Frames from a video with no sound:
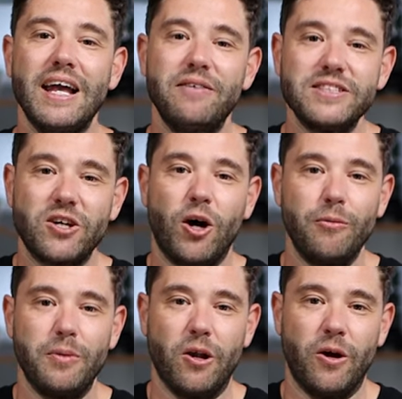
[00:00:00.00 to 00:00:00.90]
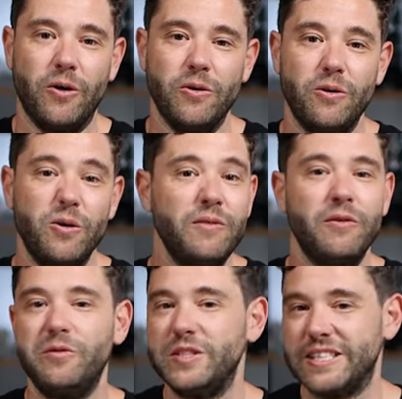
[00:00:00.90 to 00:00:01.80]
Leave us a comment below, or
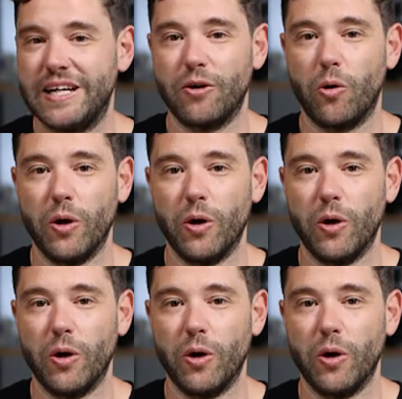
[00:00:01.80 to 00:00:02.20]
even if you just have a